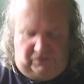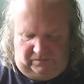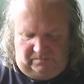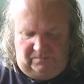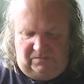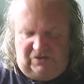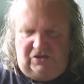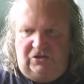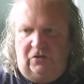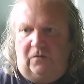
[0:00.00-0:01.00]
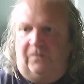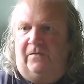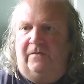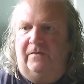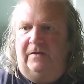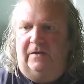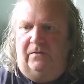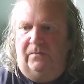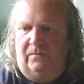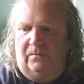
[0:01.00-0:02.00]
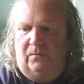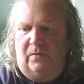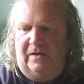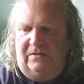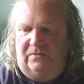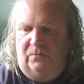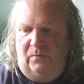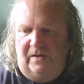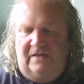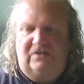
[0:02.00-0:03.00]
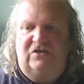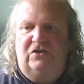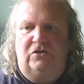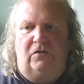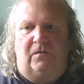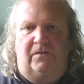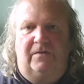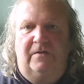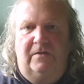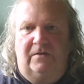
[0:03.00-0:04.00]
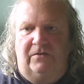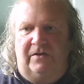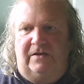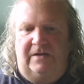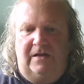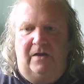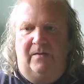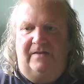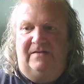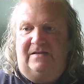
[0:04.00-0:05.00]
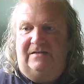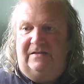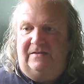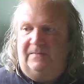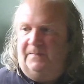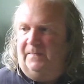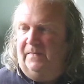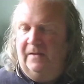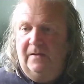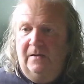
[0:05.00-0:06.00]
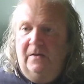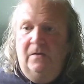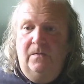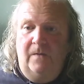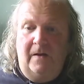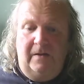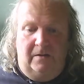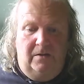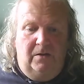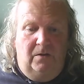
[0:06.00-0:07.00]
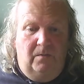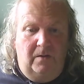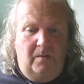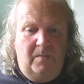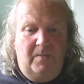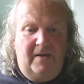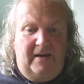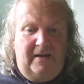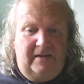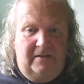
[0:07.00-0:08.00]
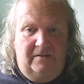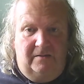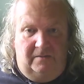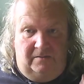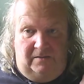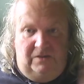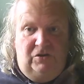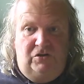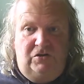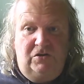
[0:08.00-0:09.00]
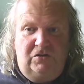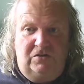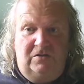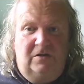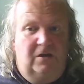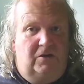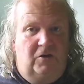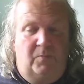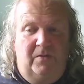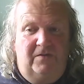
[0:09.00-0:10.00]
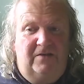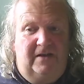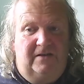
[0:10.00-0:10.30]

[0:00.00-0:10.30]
just stuff, you know, weird, weird stuff that you didn't know existed. Right, we'll be back in just a couple of